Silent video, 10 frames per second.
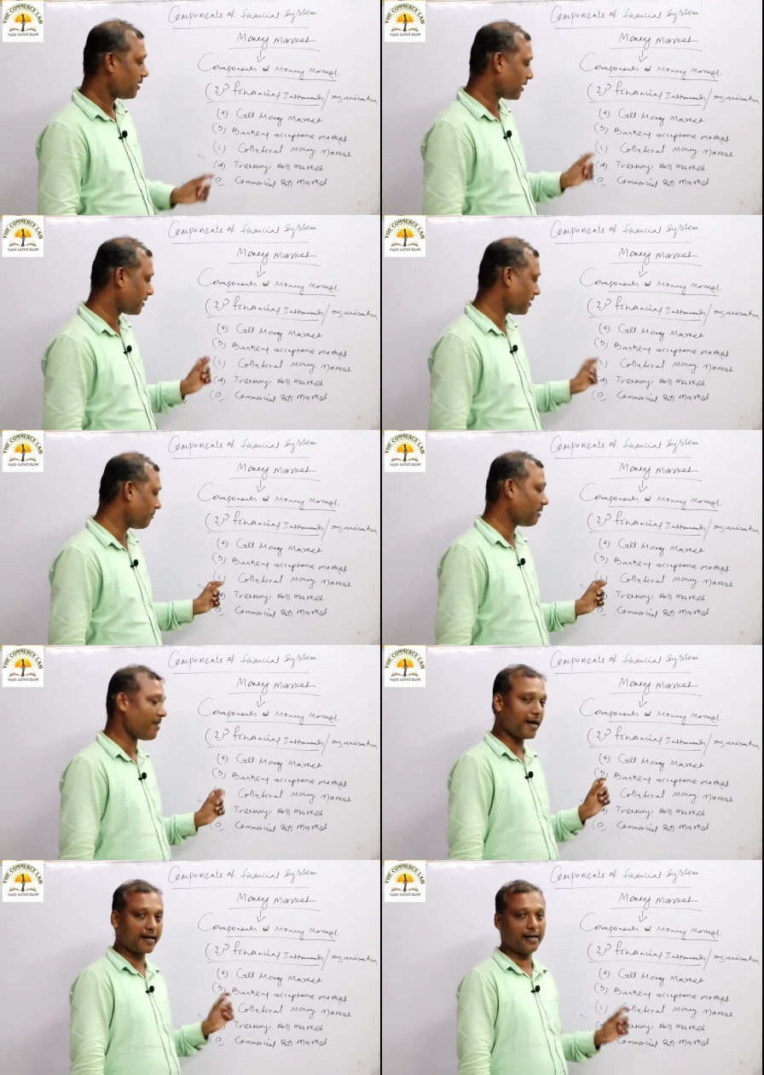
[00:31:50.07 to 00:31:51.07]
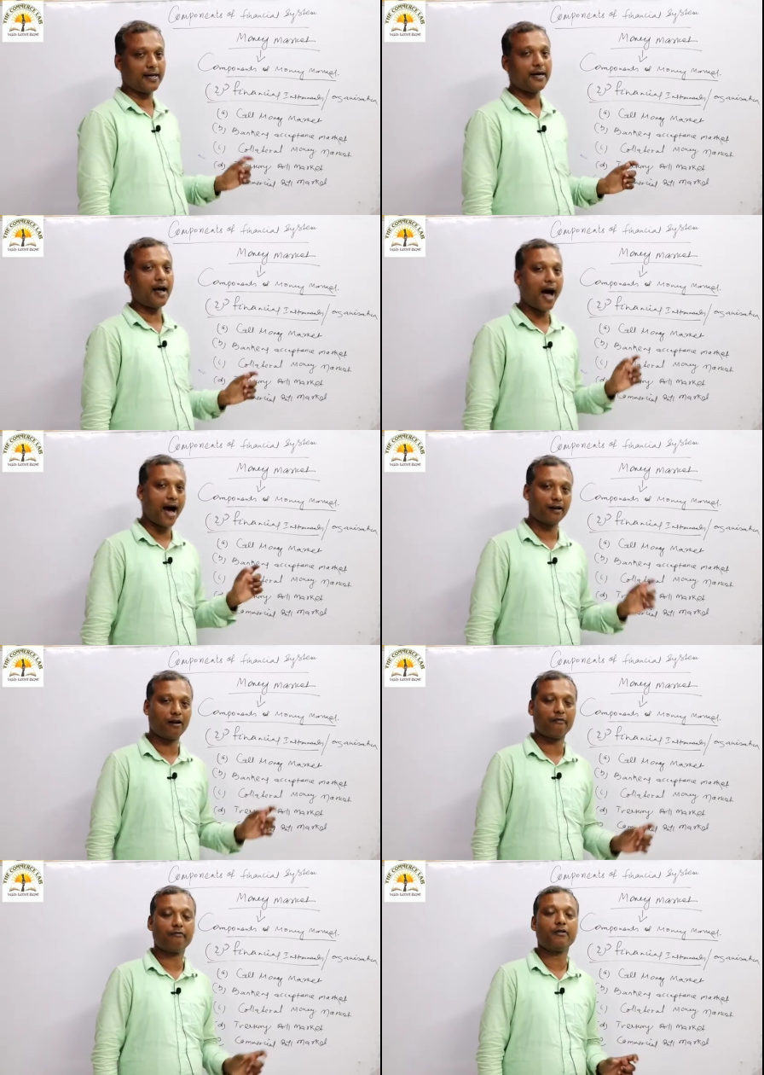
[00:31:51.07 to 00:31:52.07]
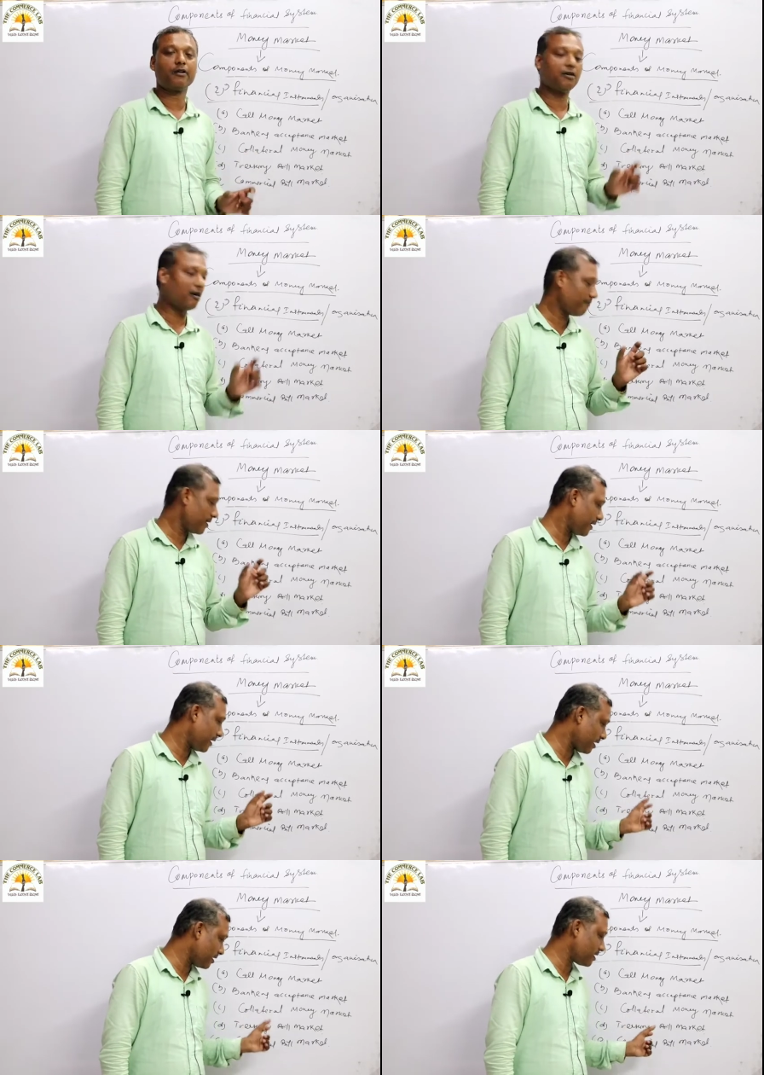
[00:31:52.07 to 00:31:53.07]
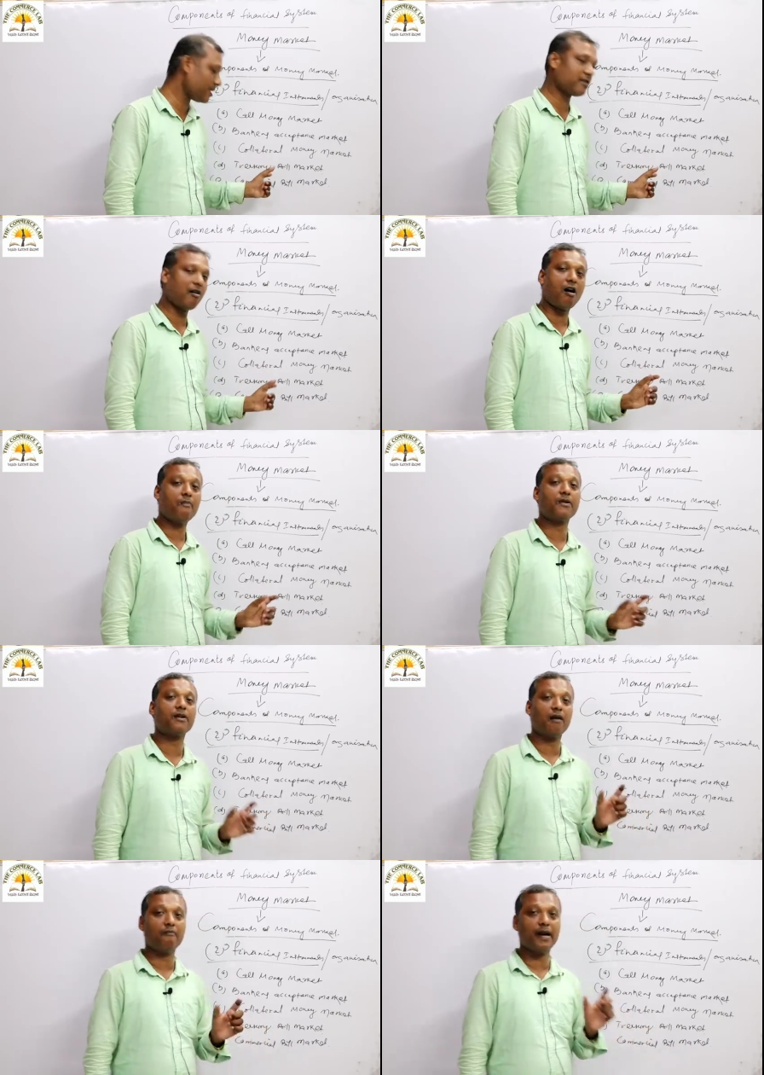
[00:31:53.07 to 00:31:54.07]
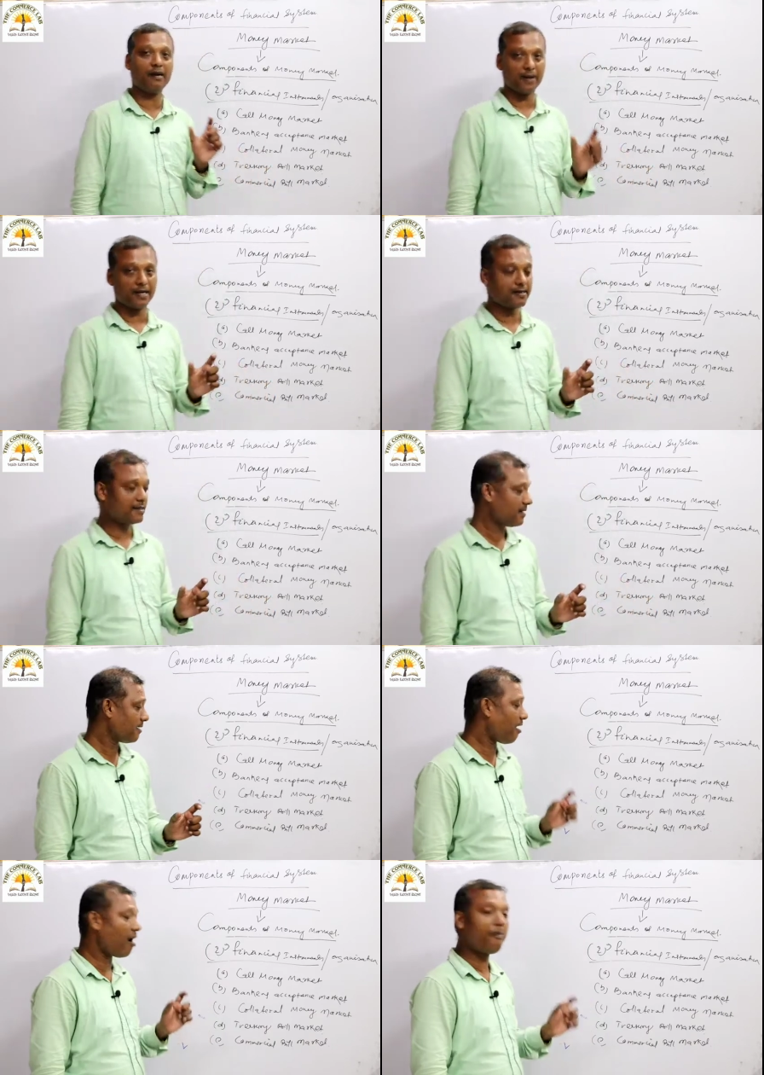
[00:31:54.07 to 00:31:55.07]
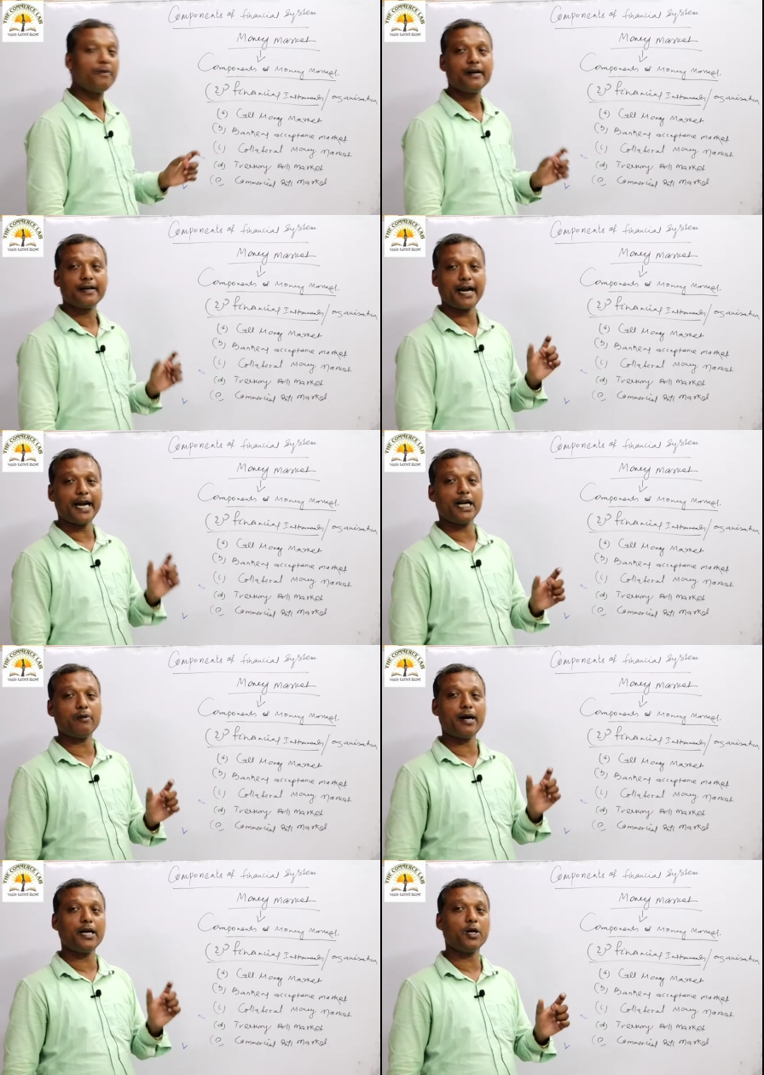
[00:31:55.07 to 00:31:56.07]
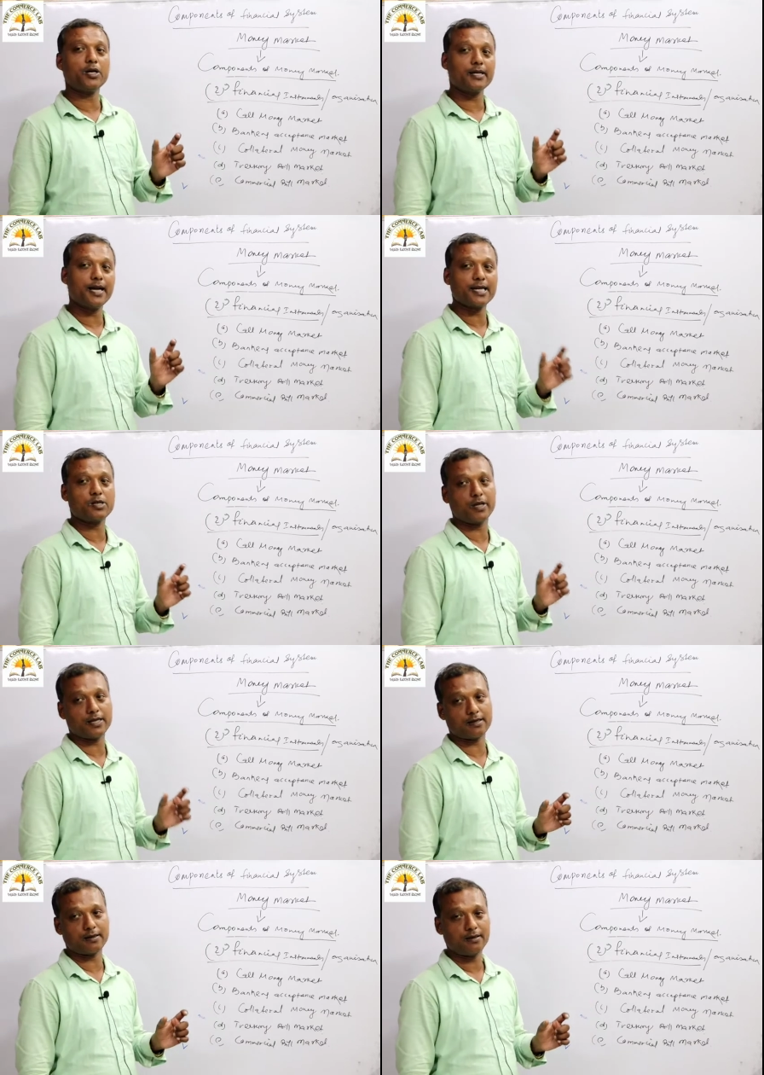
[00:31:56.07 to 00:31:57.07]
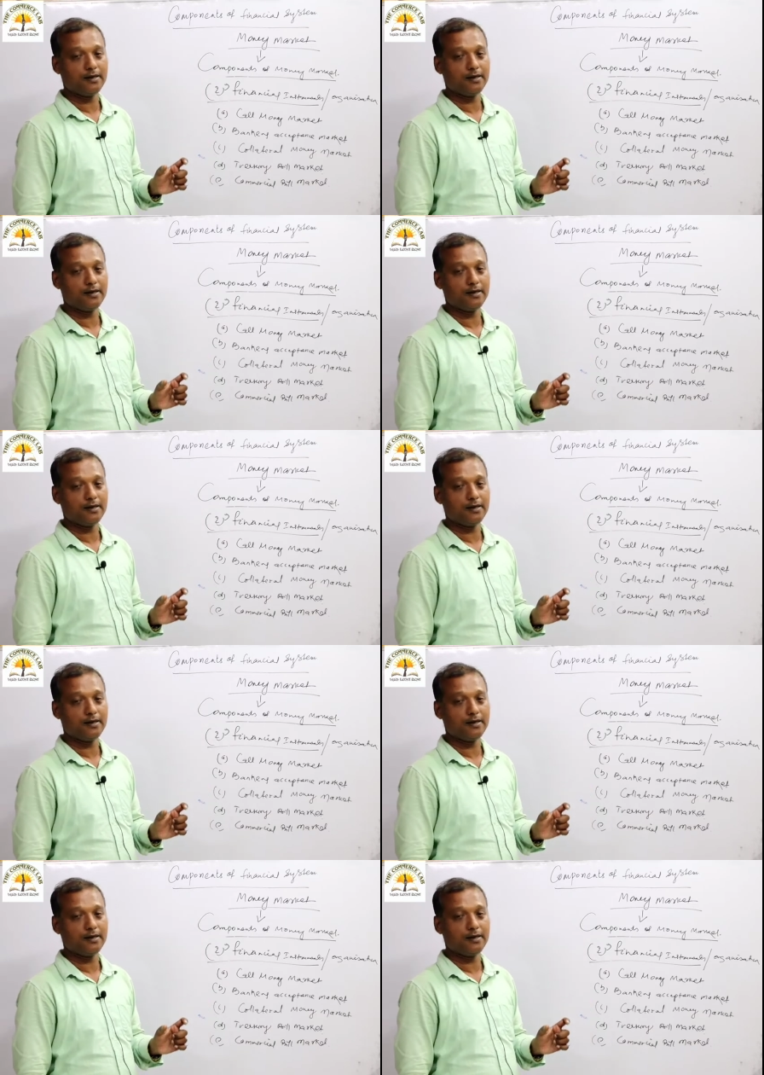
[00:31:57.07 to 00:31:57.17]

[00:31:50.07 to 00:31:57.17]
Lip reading: Treasury bill market are of, it consists of government bills of 91 days duration.